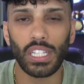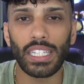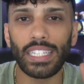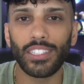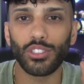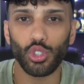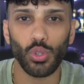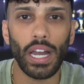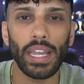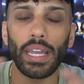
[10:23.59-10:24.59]
clean,
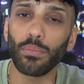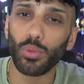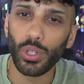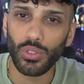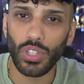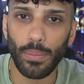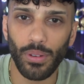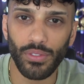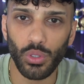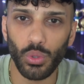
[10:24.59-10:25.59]
dry, and brittle type
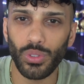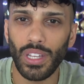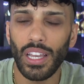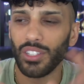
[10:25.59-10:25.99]
of oud.